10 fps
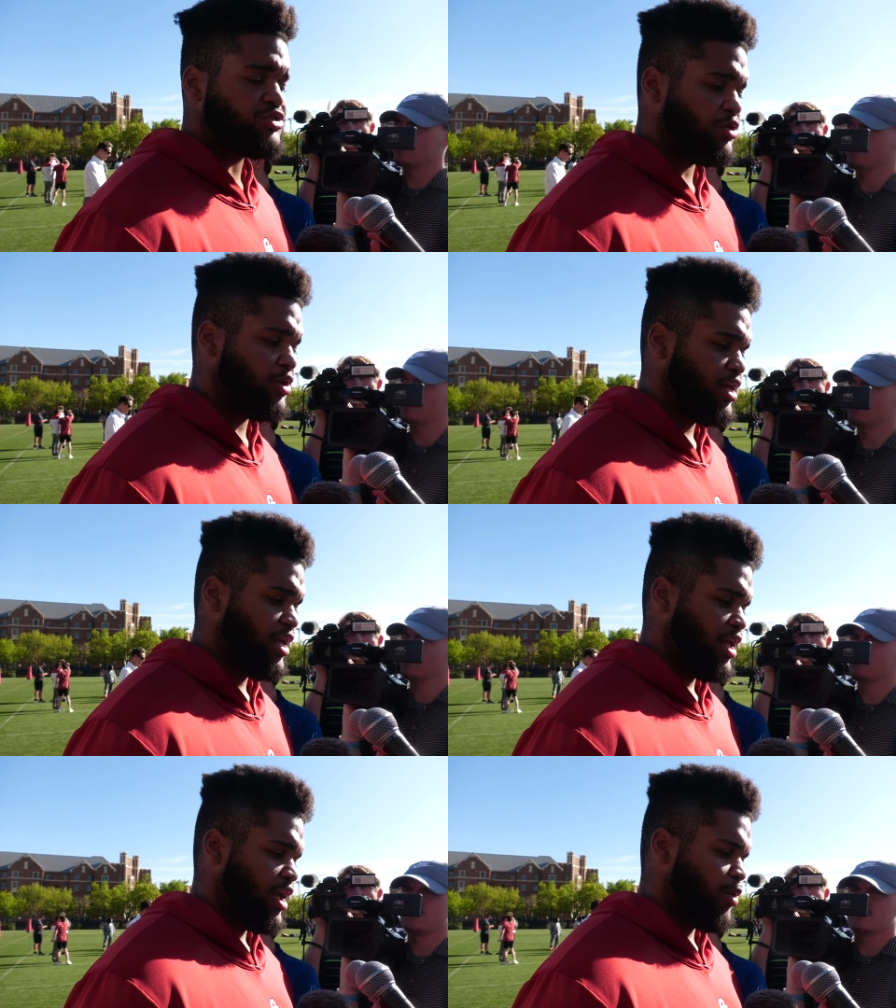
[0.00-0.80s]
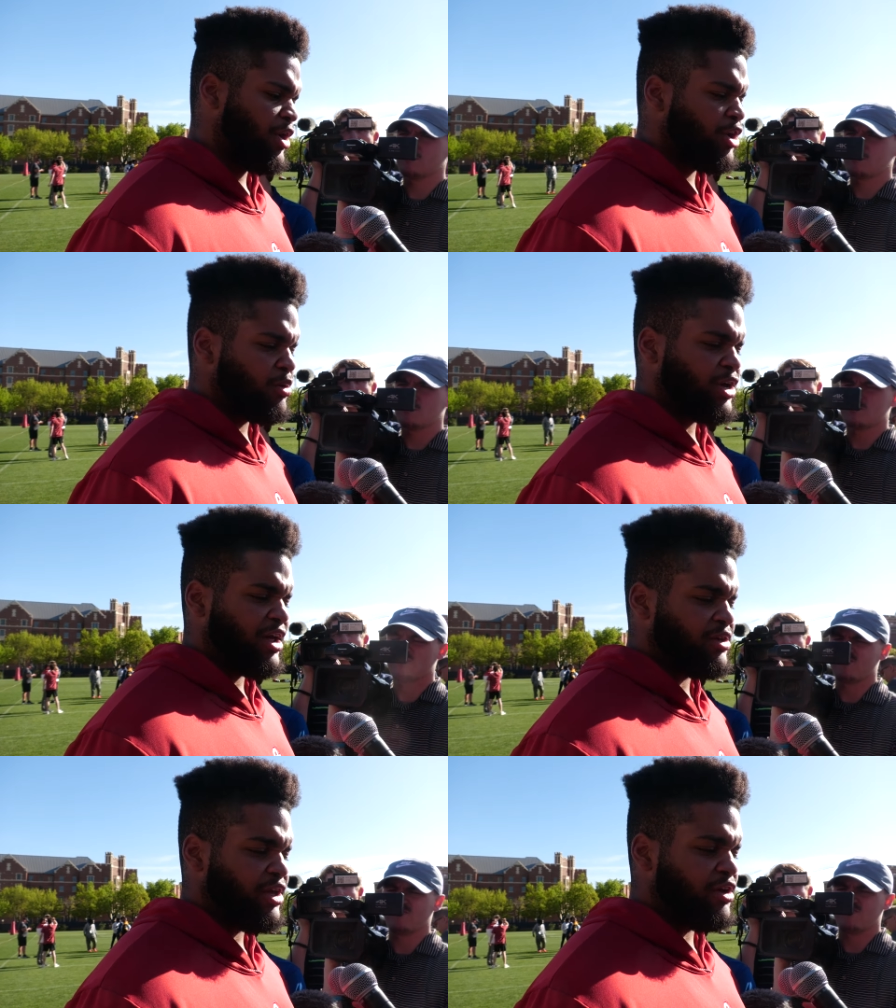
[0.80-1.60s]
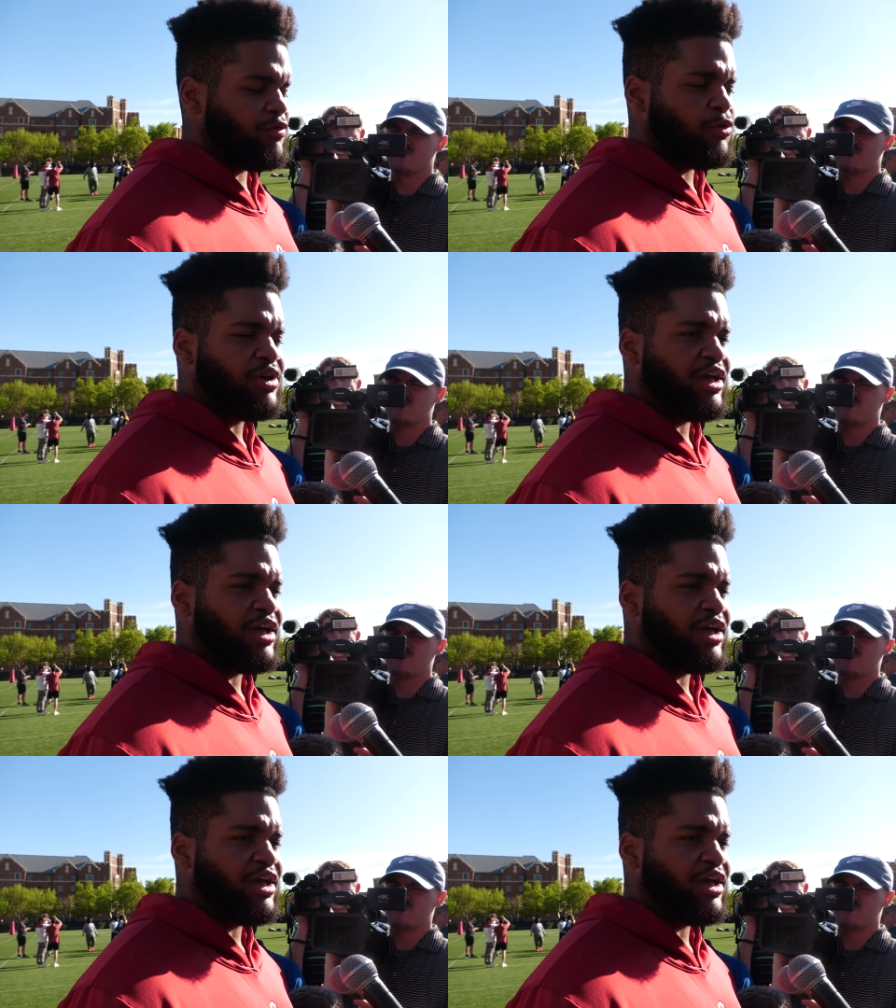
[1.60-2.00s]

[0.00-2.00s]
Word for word: So right now I'm kind of interviewing